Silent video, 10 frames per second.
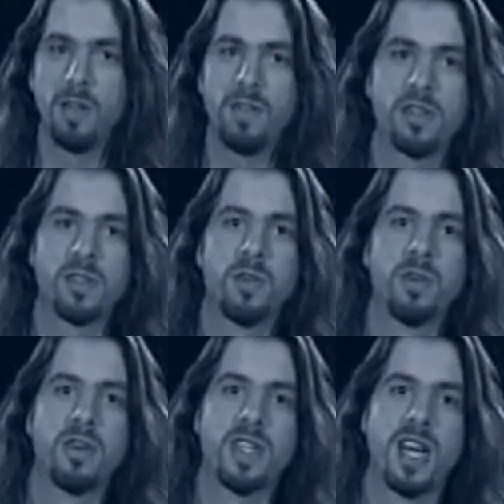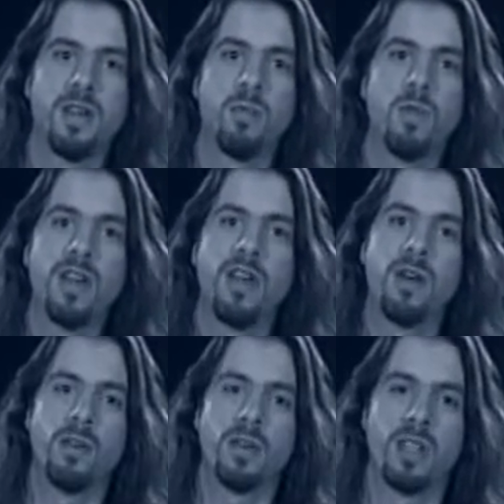those chords added one
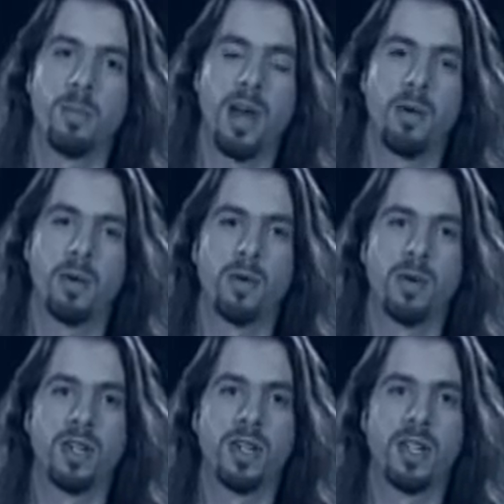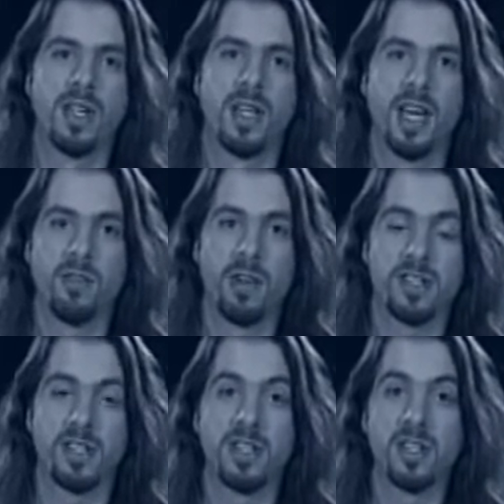note to the power chord and
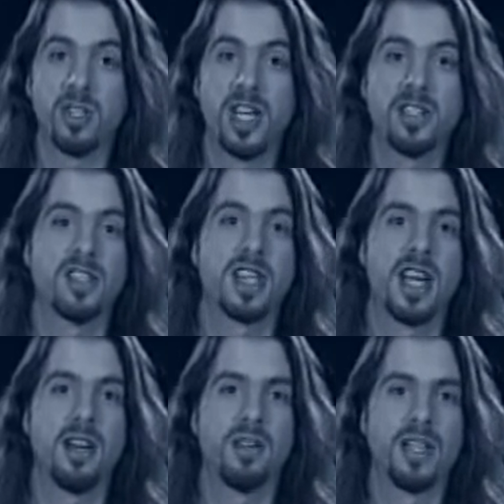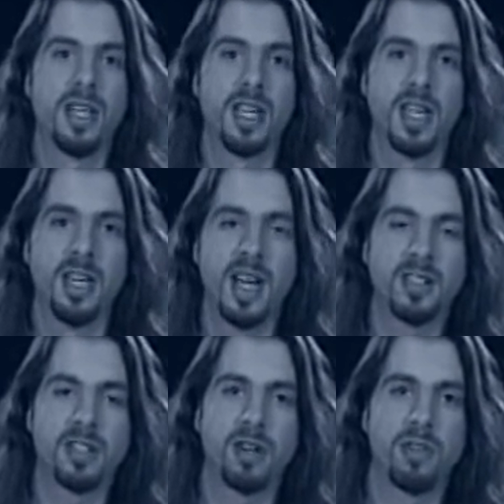drastically changed the sound. Now
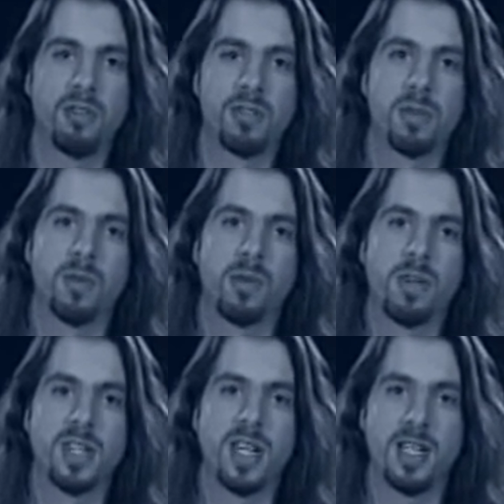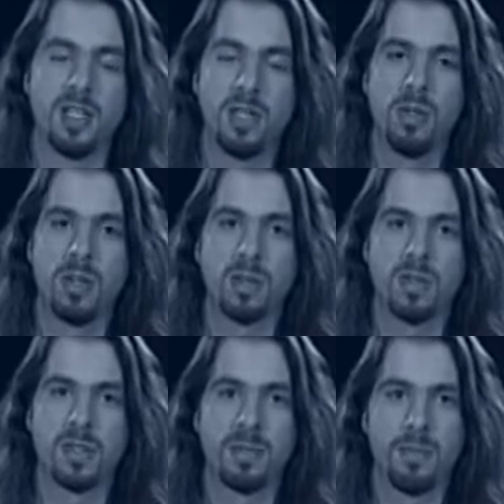let's go through some chords that add two
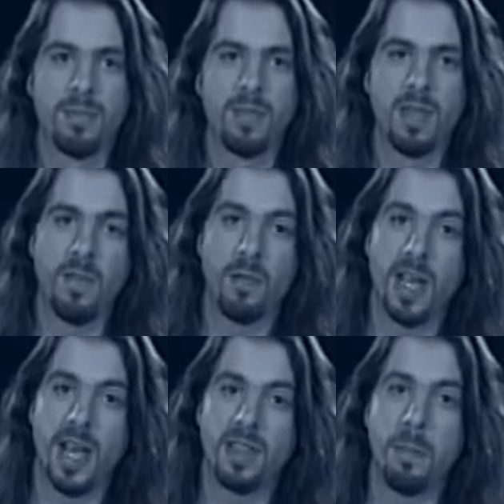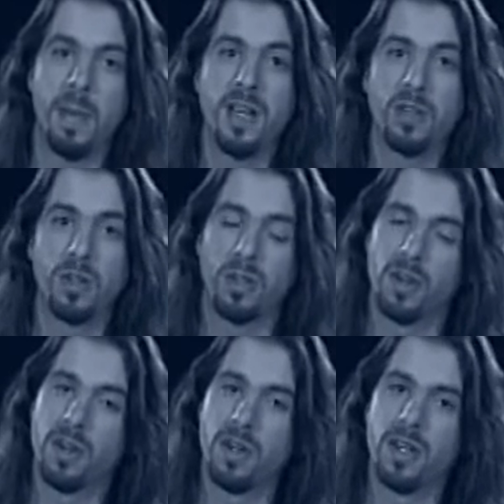notes. If we add the major
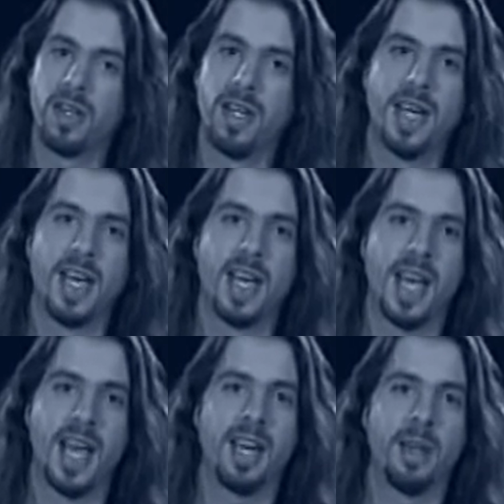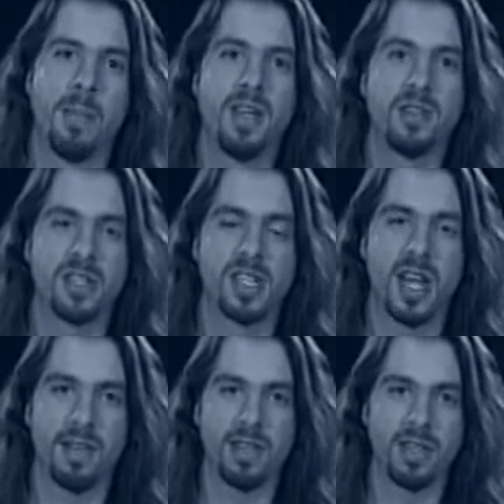third and the major
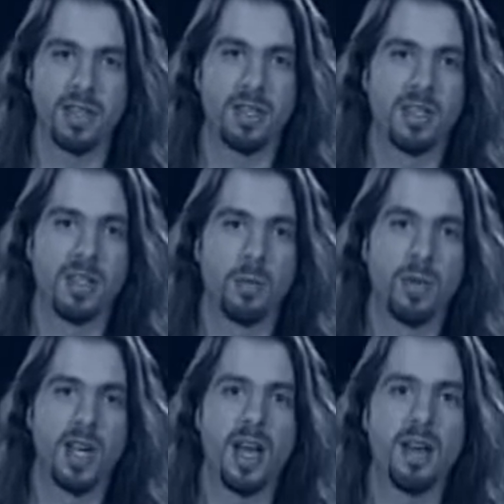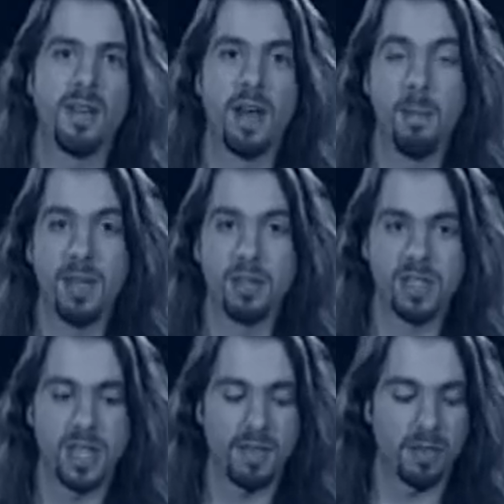seventh, we have a major
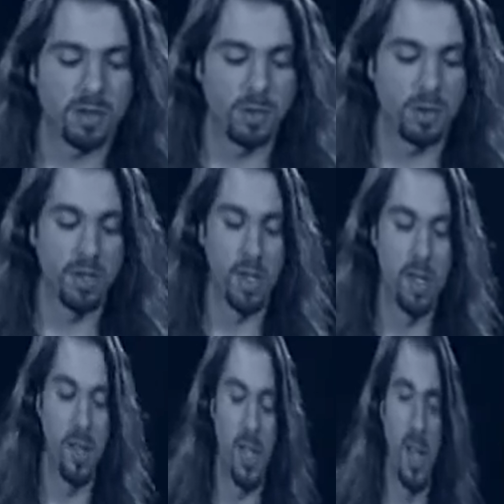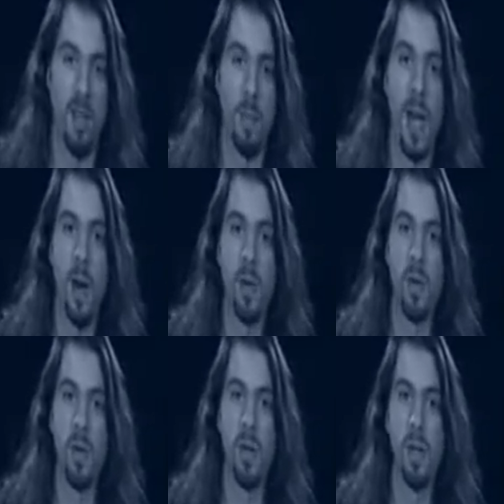seventh chord. So you'd have the power
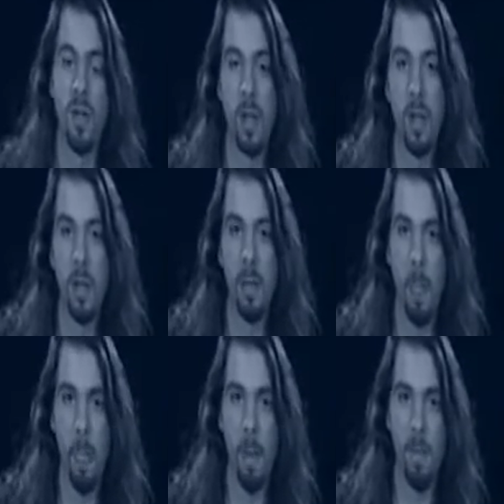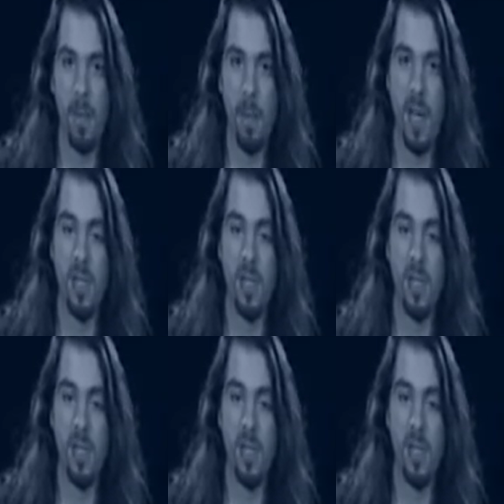chord, the major